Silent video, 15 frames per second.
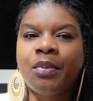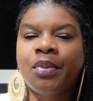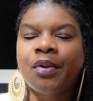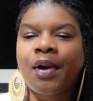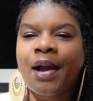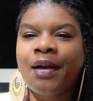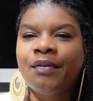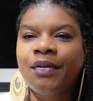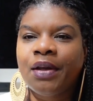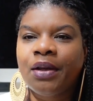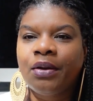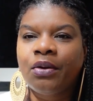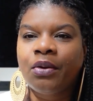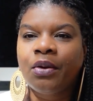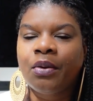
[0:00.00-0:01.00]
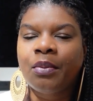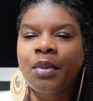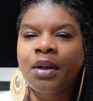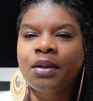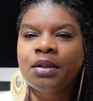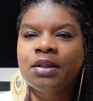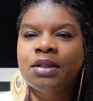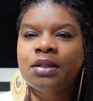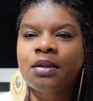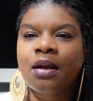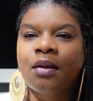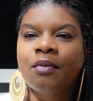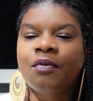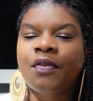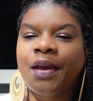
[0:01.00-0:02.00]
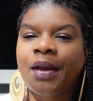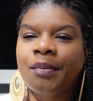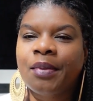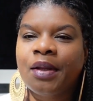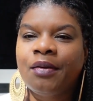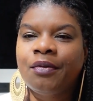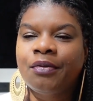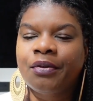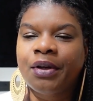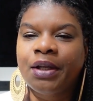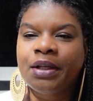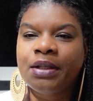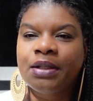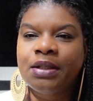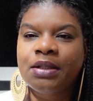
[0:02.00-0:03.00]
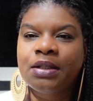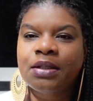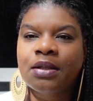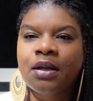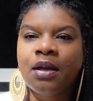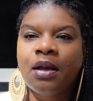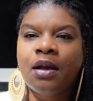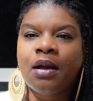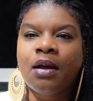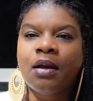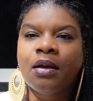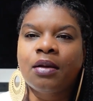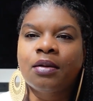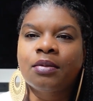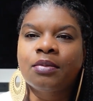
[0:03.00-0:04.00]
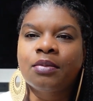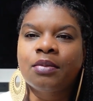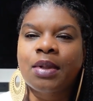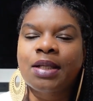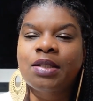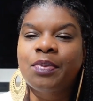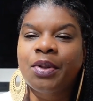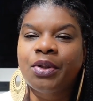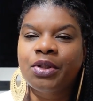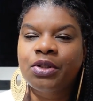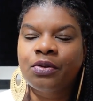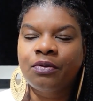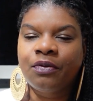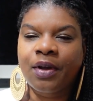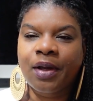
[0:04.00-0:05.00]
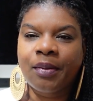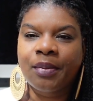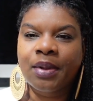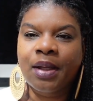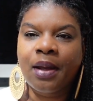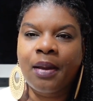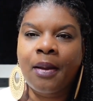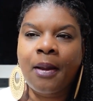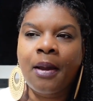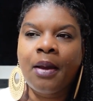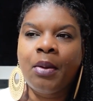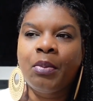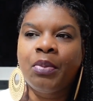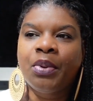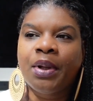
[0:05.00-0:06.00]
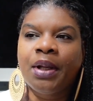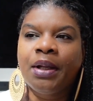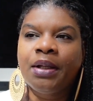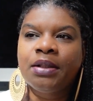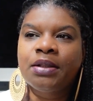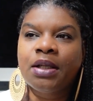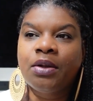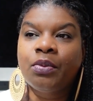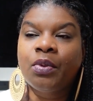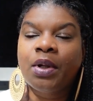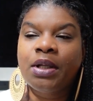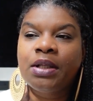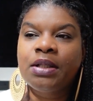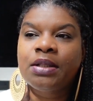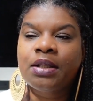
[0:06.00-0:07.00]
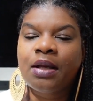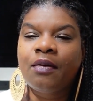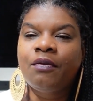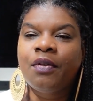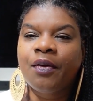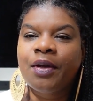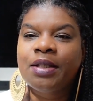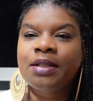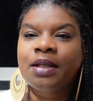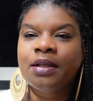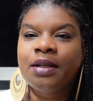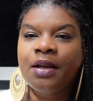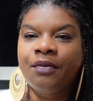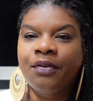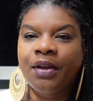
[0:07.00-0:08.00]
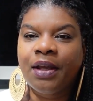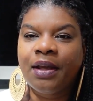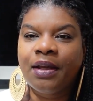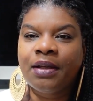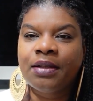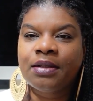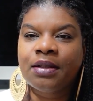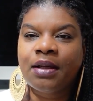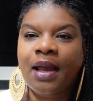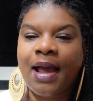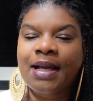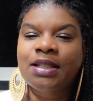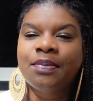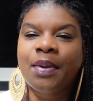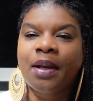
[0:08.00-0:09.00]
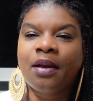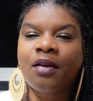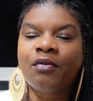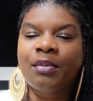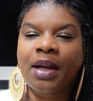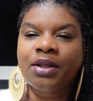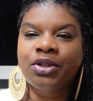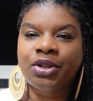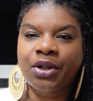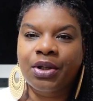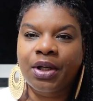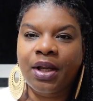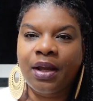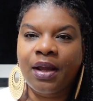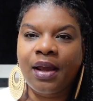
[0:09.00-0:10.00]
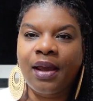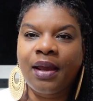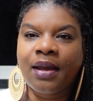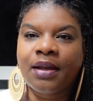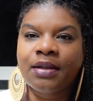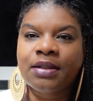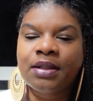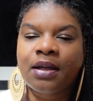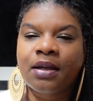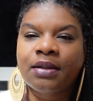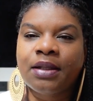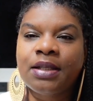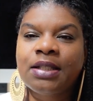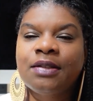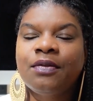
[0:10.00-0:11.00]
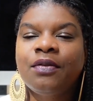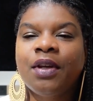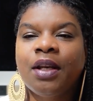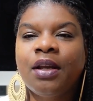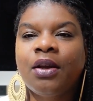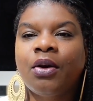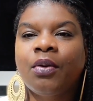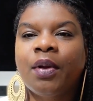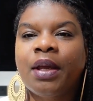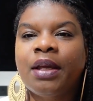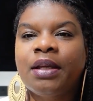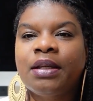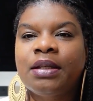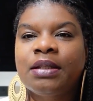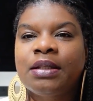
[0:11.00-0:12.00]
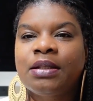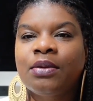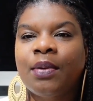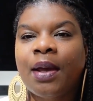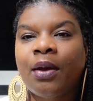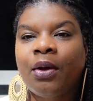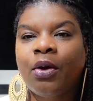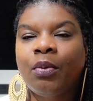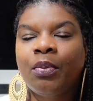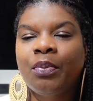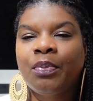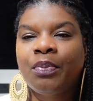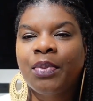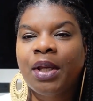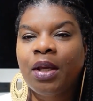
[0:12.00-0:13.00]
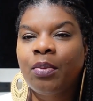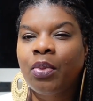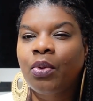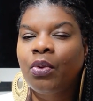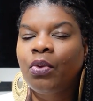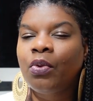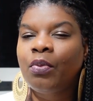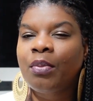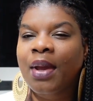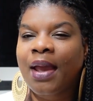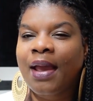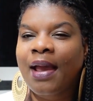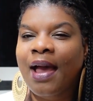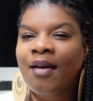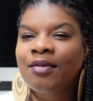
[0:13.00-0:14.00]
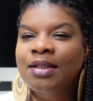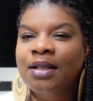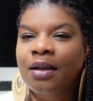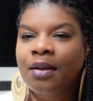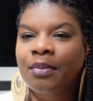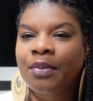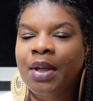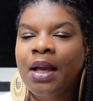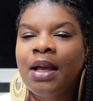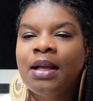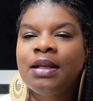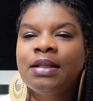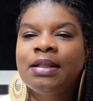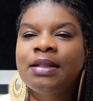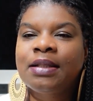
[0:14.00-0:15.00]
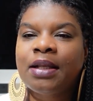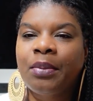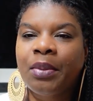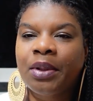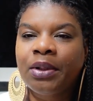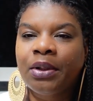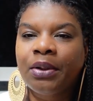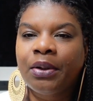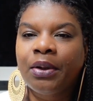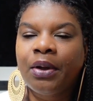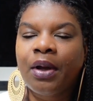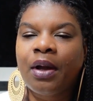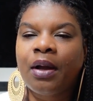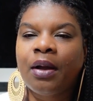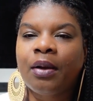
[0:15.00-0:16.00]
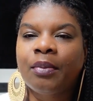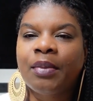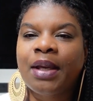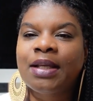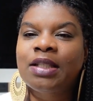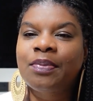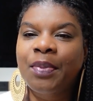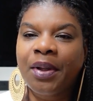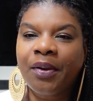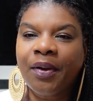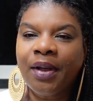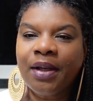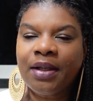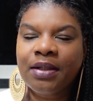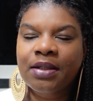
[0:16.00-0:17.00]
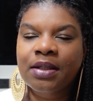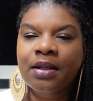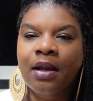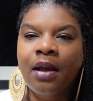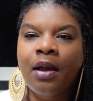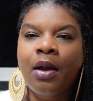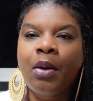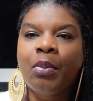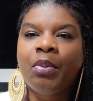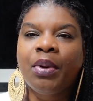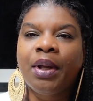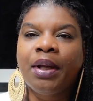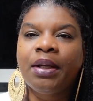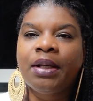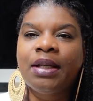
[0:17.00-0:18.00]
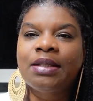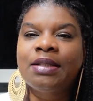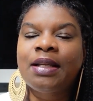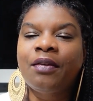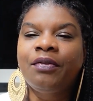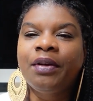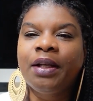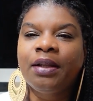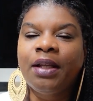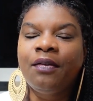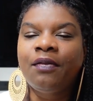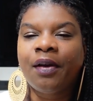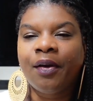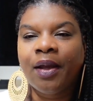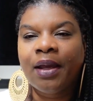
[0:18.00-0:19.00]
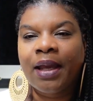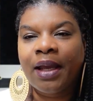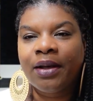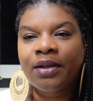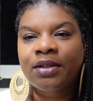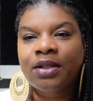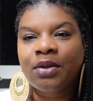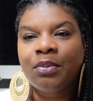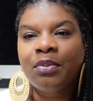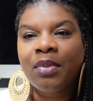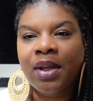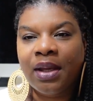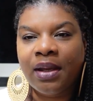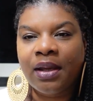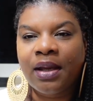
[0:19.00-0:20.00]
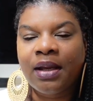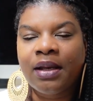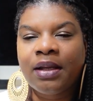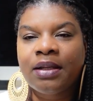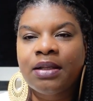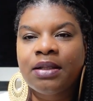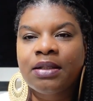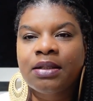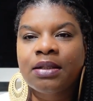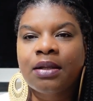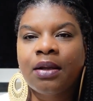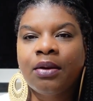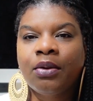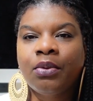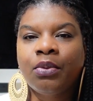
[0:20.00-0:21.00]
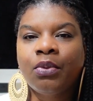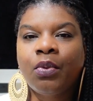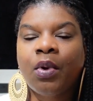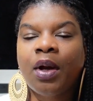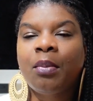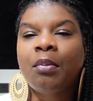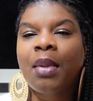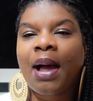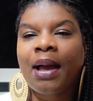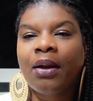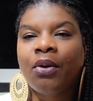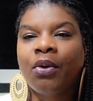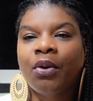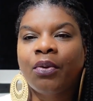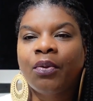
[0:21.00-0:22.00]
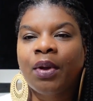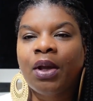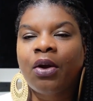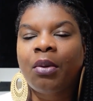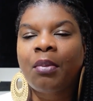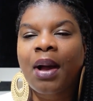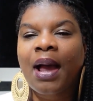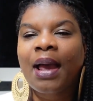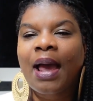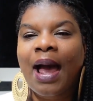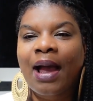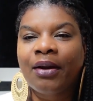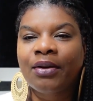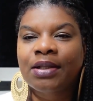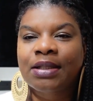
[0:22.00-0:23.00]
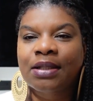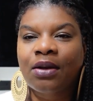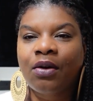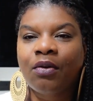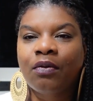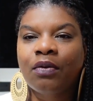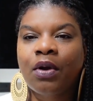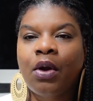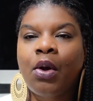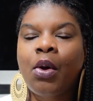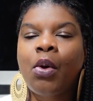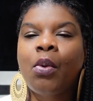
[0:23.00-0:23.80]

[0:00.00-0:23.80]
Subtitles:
in private or amongst family, friends, my spiritual family. But it was a very significant aspect of my journey, and this video is to help people who may have some similar experience, but it's definitely very catered to me. It is what my Ori or my higher self